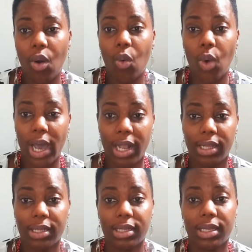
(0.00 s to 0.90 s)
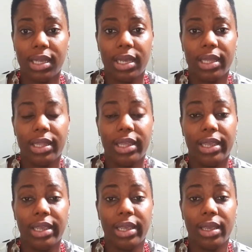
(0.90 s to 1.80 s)
whilst
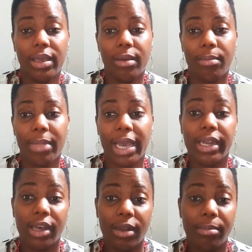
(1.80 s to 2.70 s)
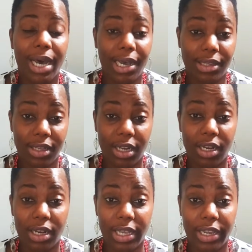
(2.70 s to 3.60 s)
they might not master
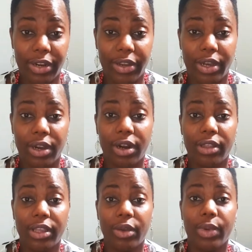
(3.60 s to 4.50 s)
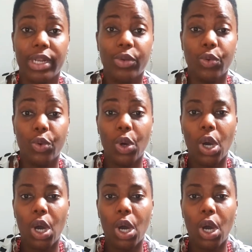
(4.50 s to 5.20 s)
another area, or they will do